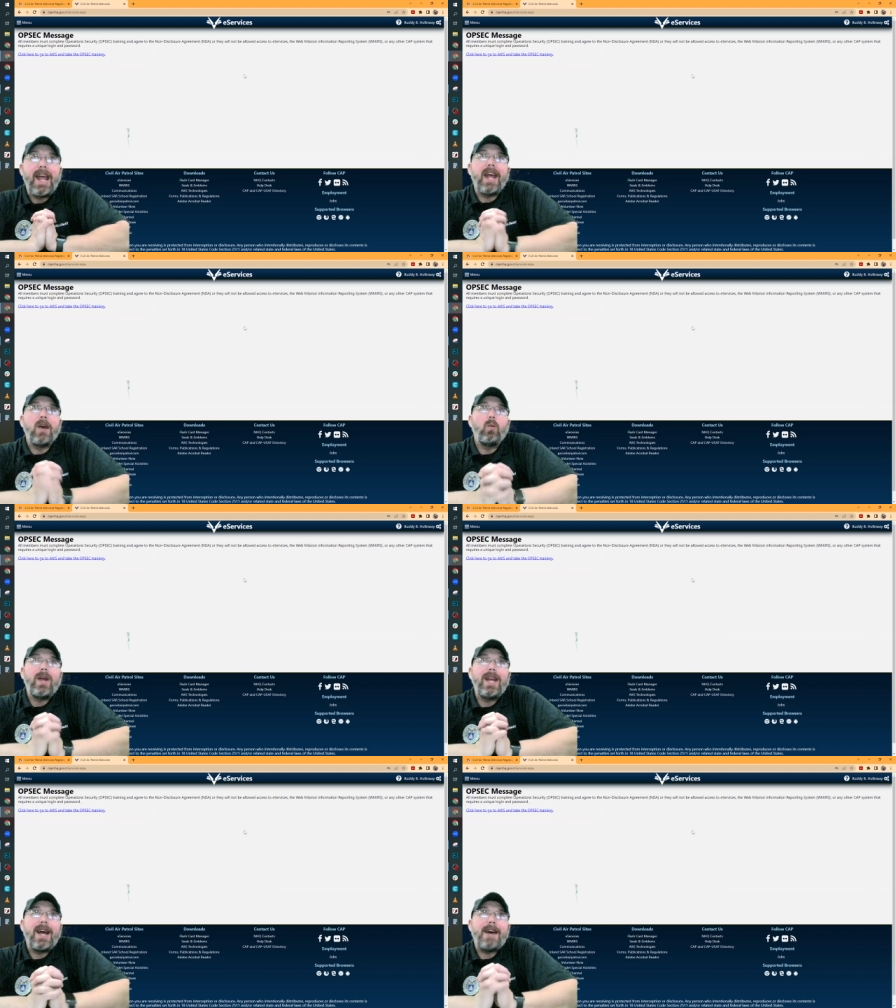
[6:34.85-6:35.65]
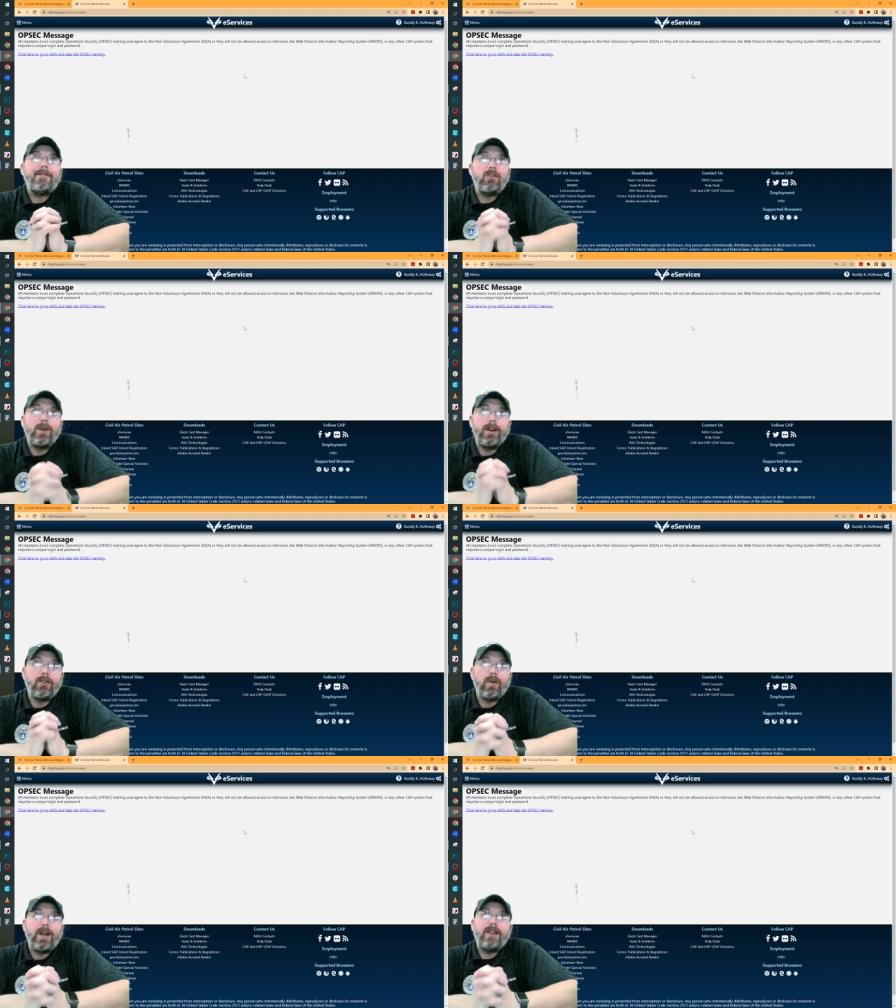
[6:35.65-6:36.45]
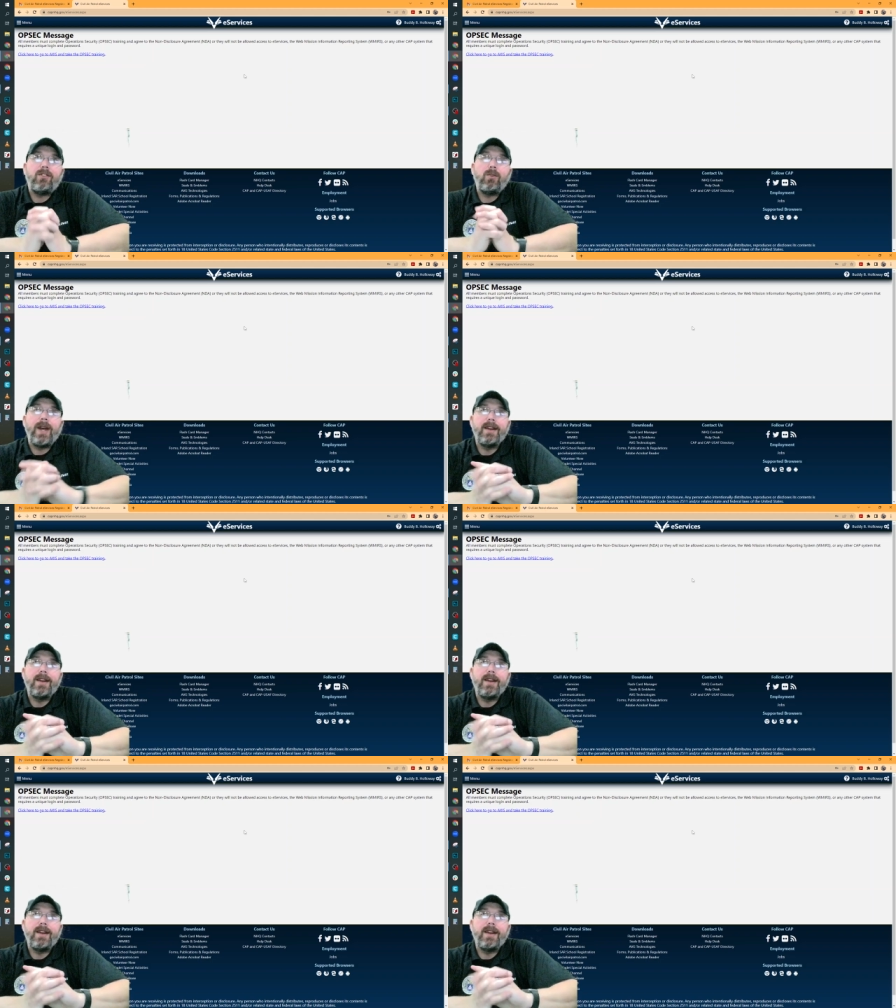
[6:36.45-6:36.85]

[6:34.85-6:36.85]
and we have to agree to a